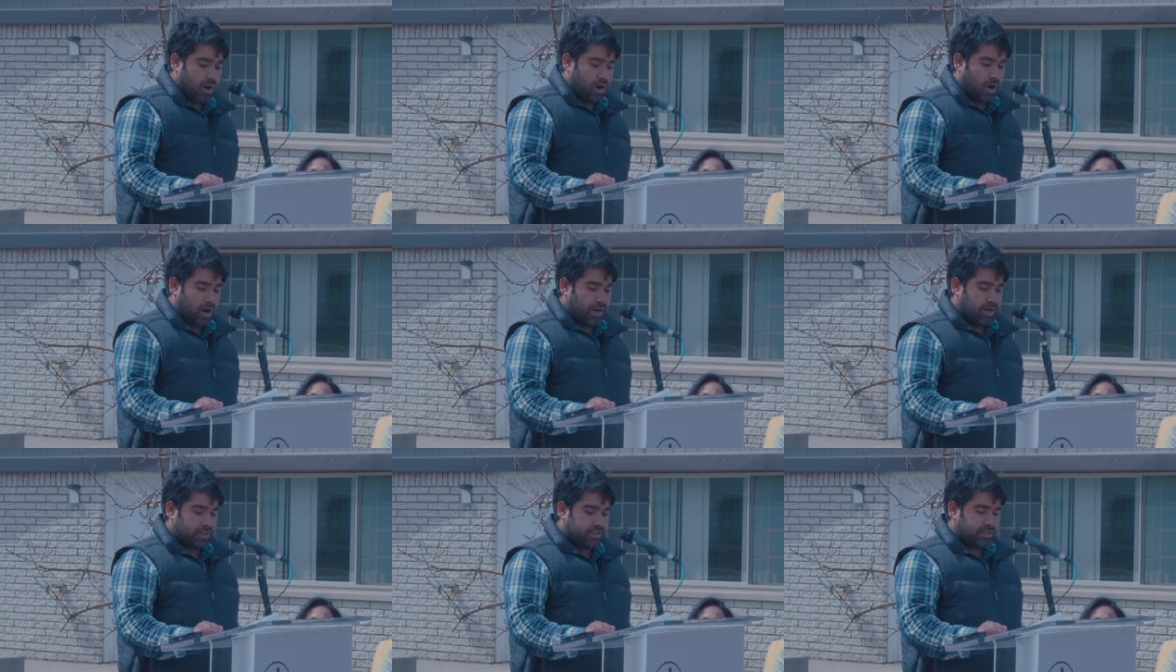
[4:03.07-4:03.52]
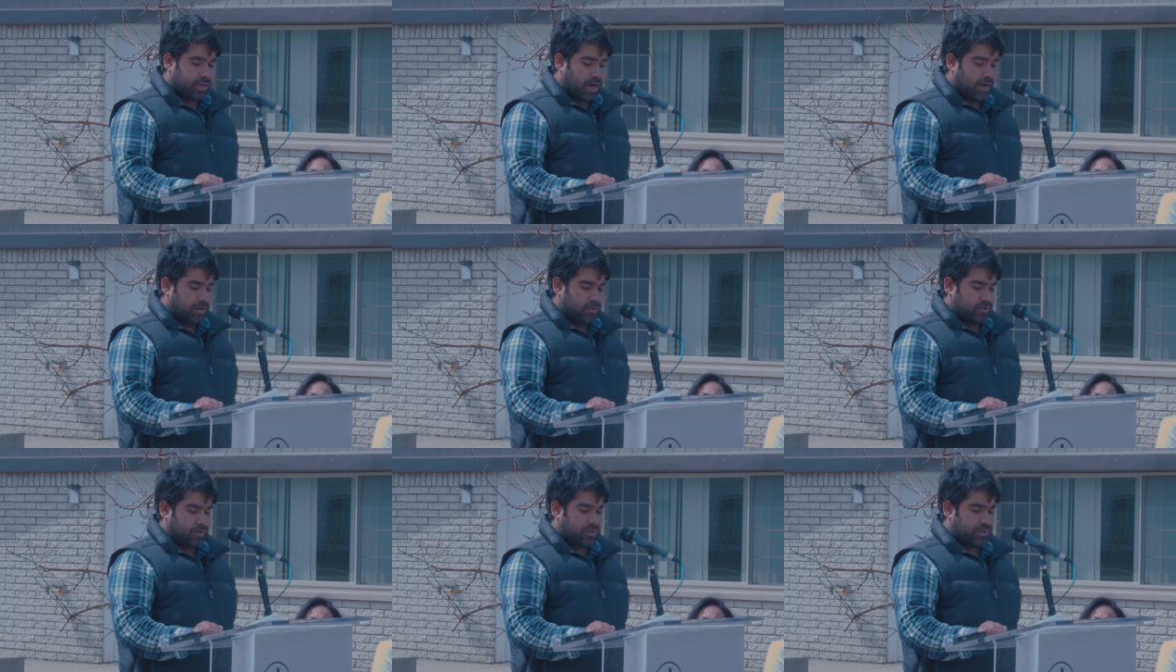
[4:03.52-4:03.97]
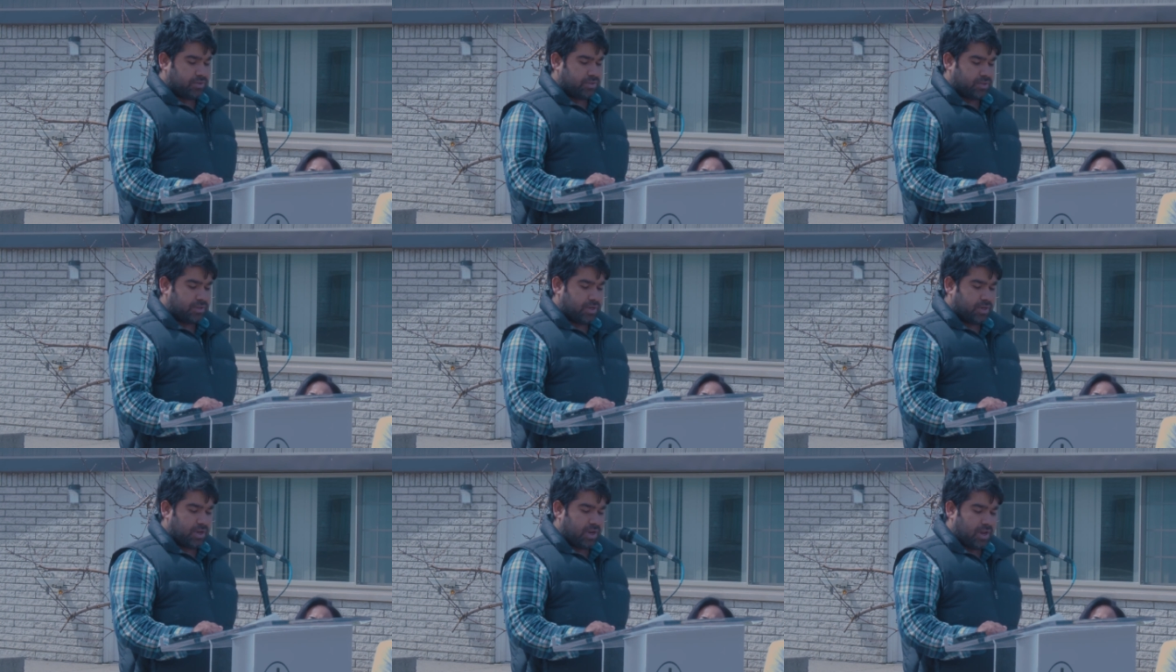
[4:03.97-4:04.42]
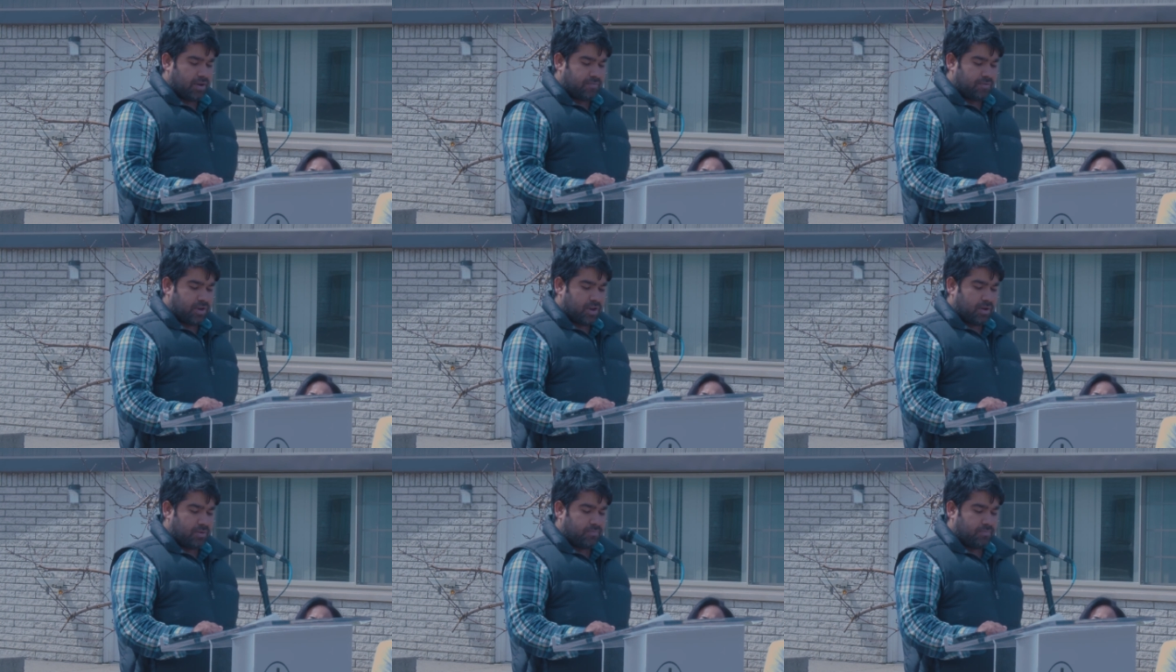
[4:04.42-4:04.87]
are excited to see a
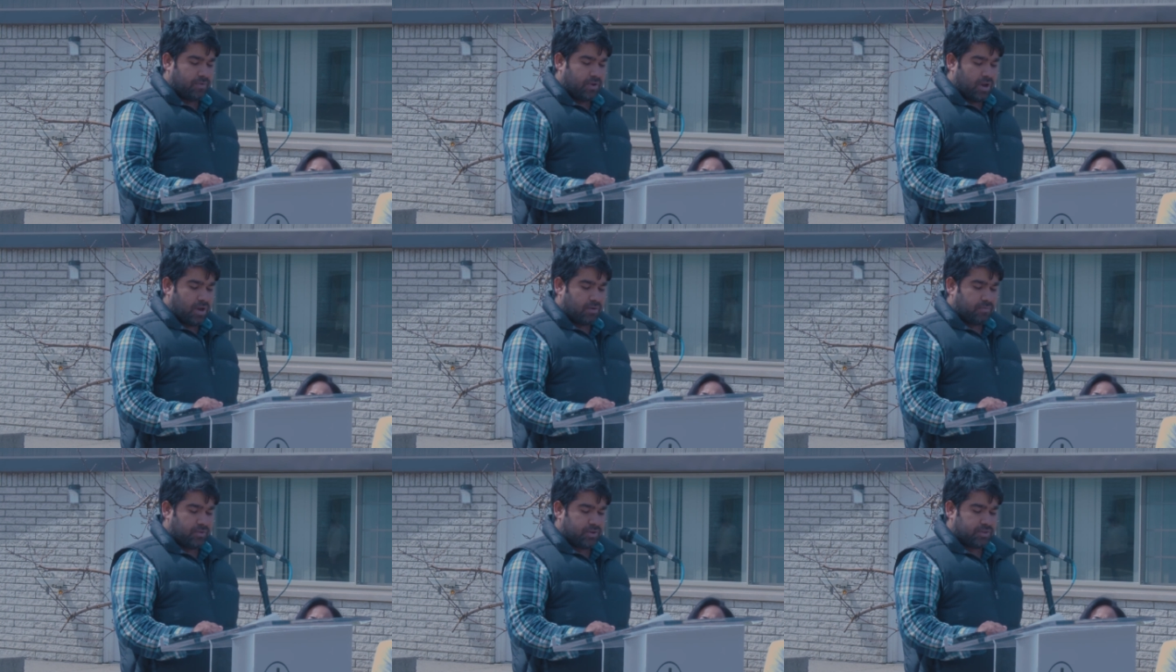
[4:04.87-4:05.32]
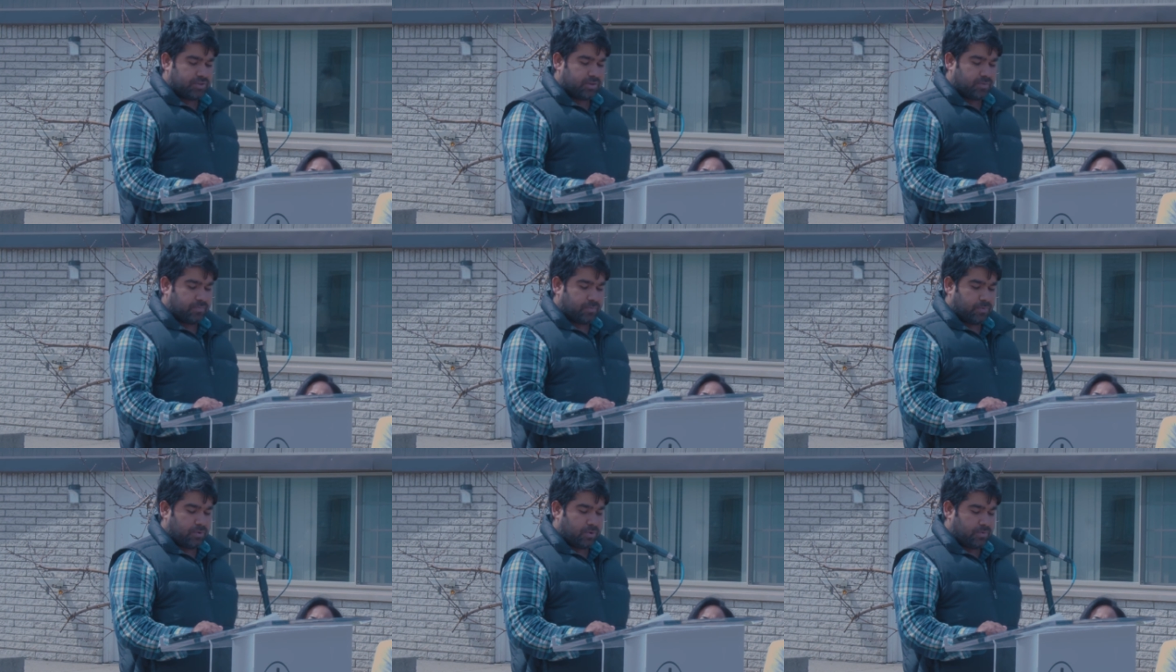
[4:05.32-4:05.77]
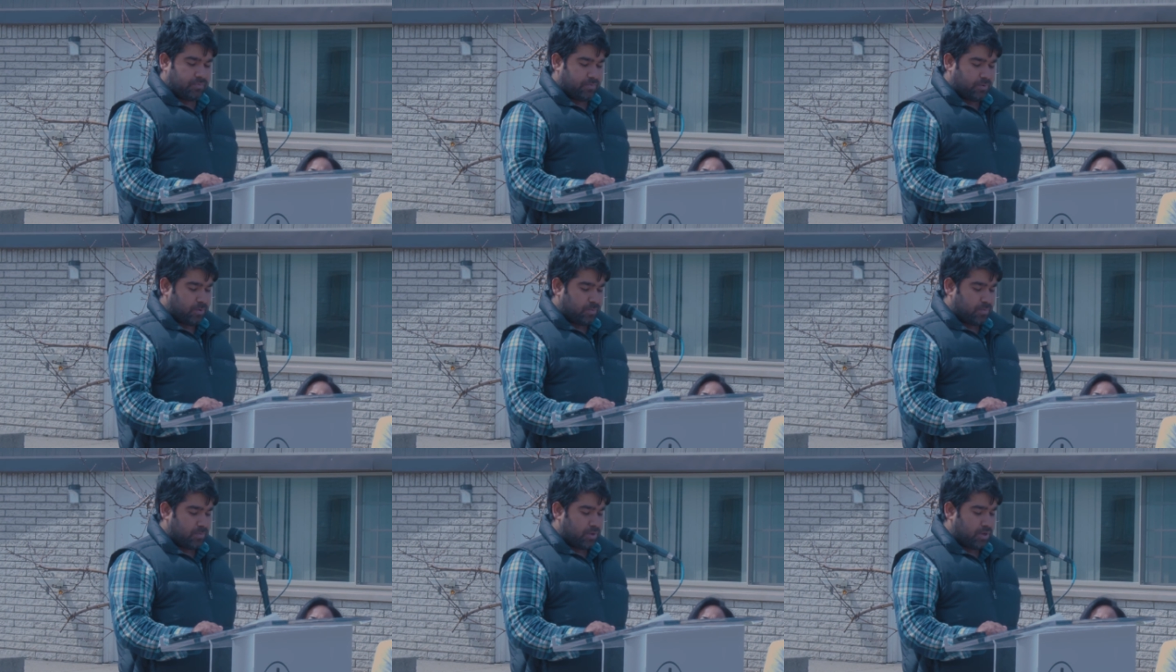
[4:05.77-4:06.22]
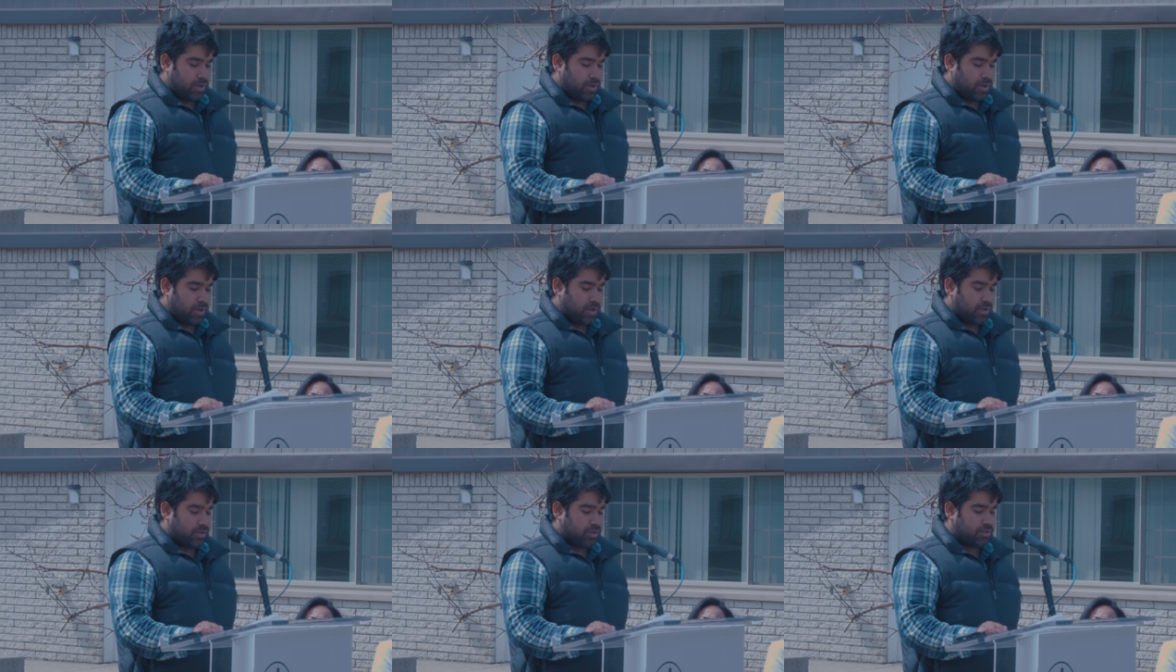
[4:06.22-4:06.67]
level of love and support from
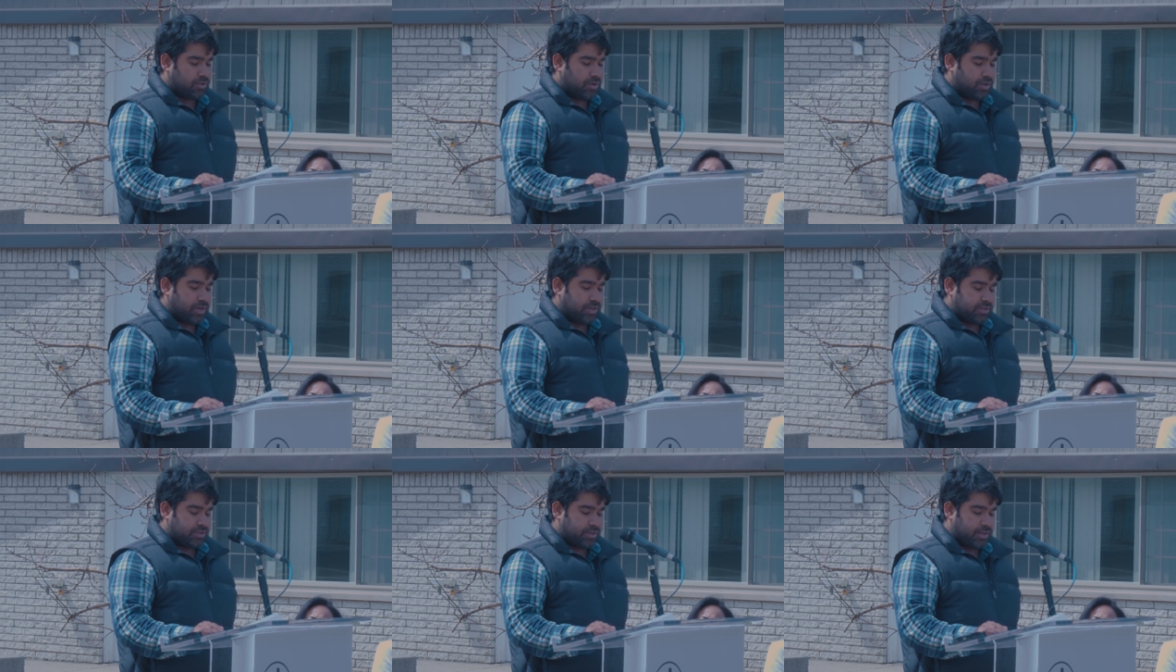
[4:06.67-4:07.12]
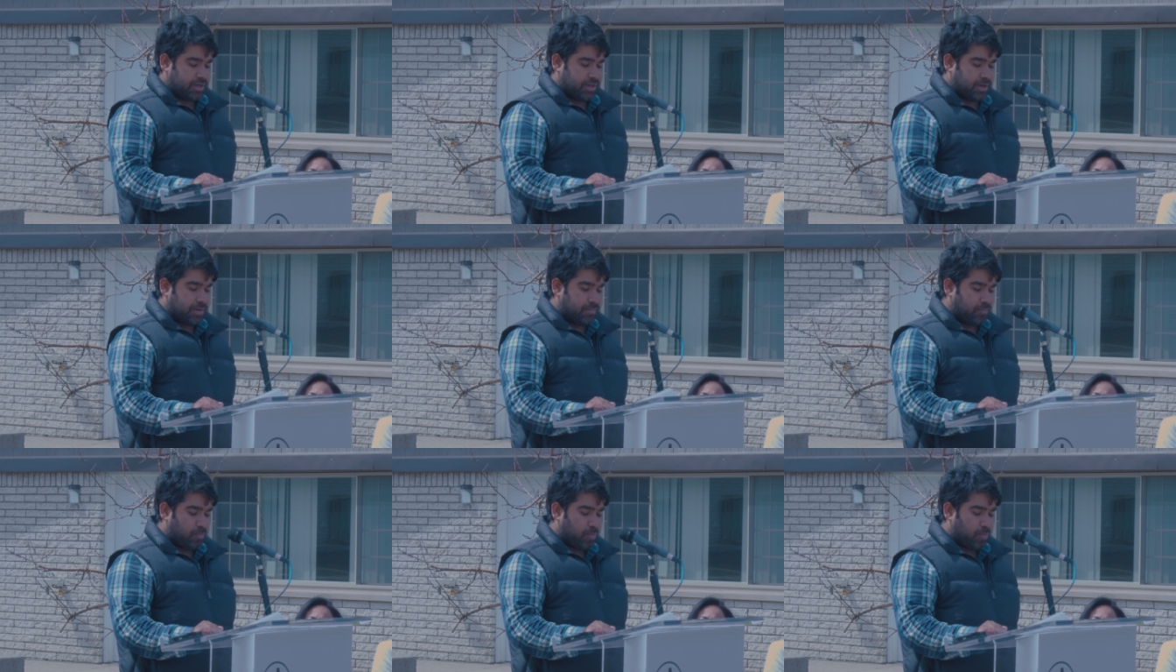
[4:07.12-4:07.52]
uh, this great city.